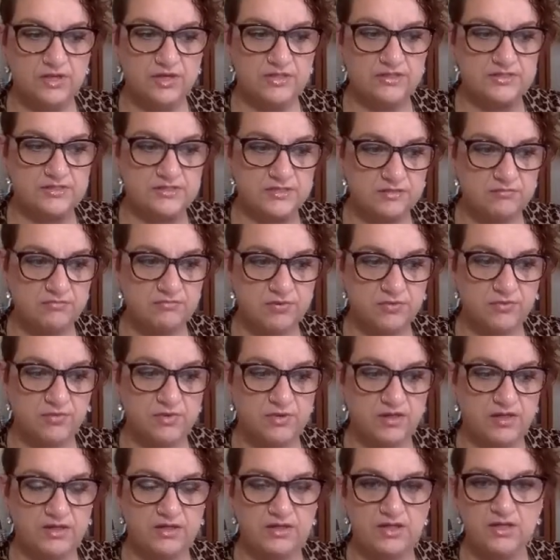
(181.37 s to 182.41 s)
at some
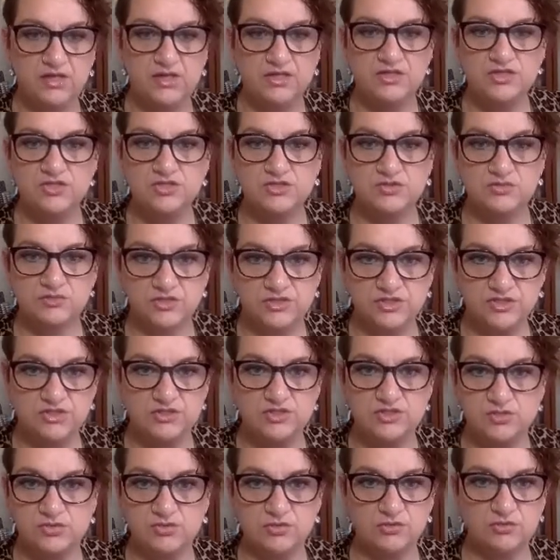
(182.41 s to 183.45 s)
point, switch
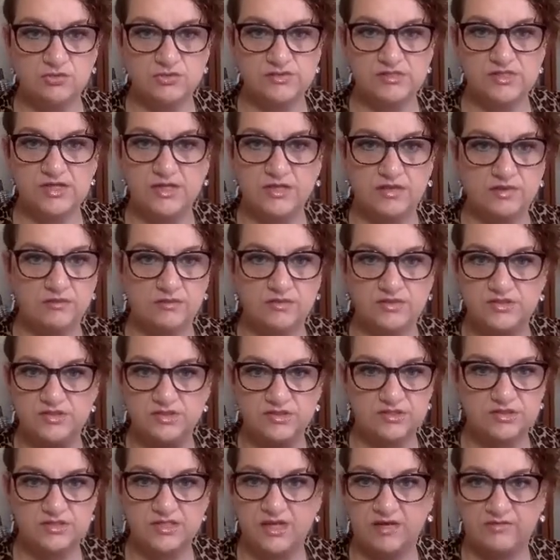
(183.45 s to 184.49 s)
his schools, and it would
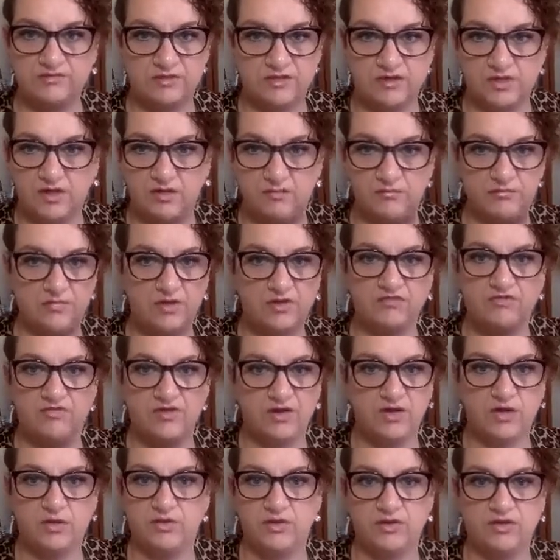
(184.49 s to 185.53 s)
just have to come
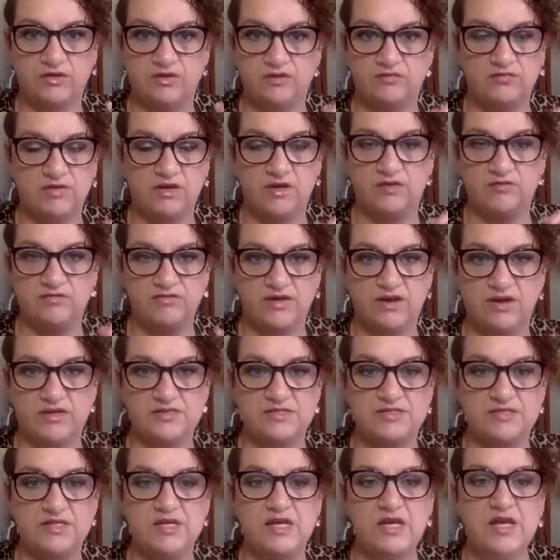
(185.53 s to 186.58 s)
very quickly, very
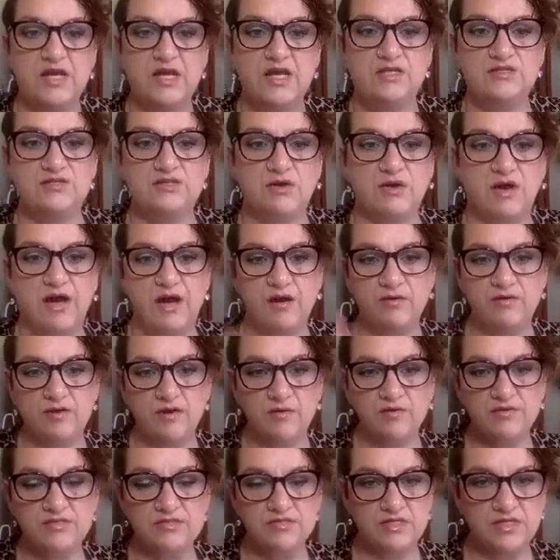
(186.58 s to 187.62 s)
fast. And so I would
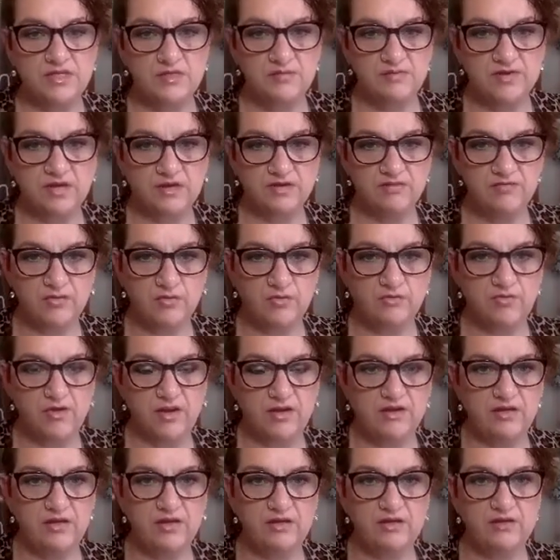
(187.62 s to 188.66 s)
always keep kind of a
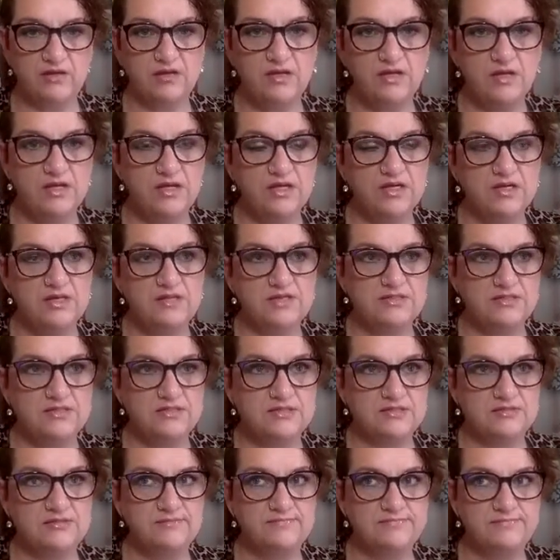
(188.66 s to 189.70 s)
running
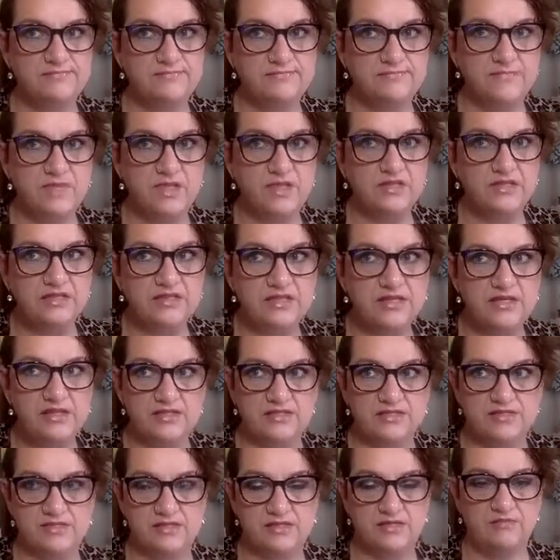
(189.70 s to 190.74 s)

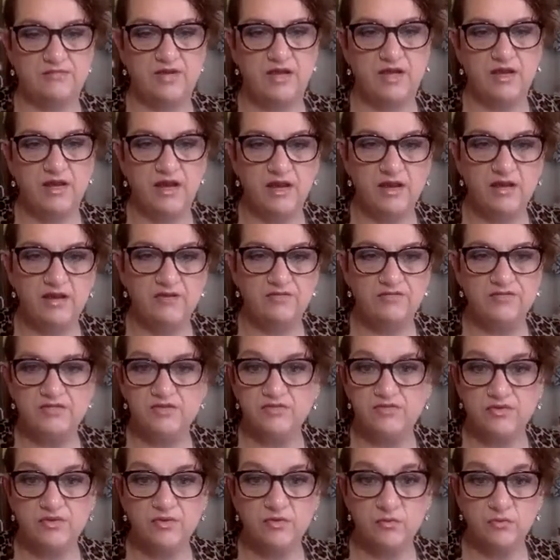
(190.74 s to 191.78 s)
list in my head of
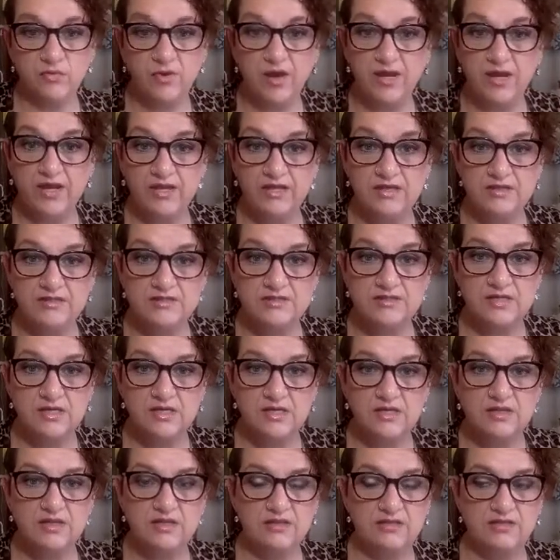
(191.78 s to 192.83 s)
different ways
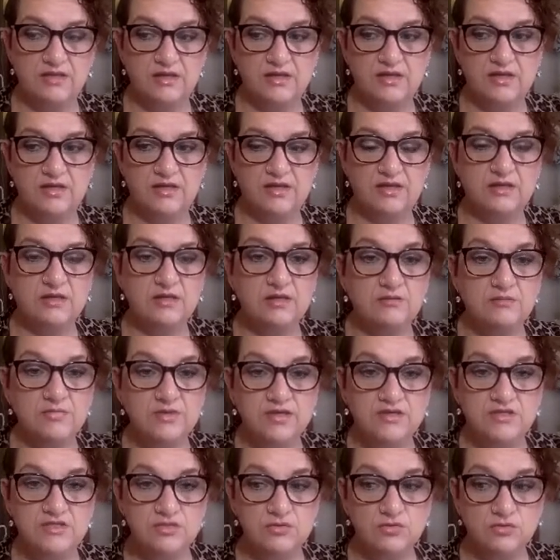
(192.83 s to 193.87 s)
that he could
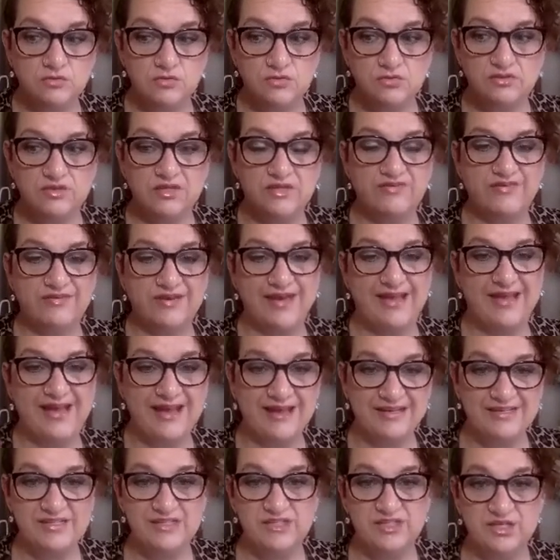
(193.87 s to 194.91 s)
be schooled if I
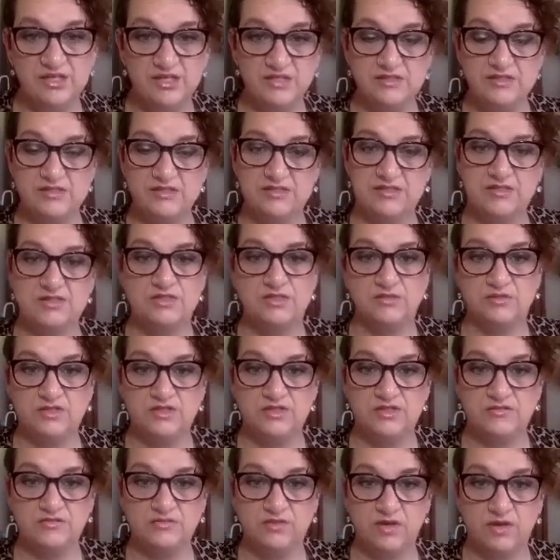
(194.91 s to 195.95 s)
had to change his
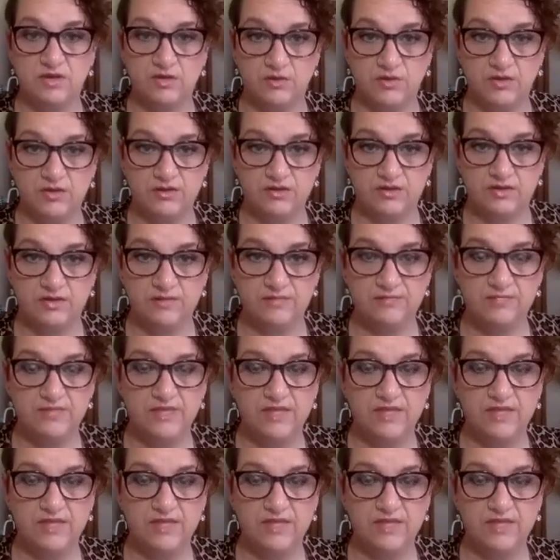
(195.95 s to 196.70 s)
situation very quickly.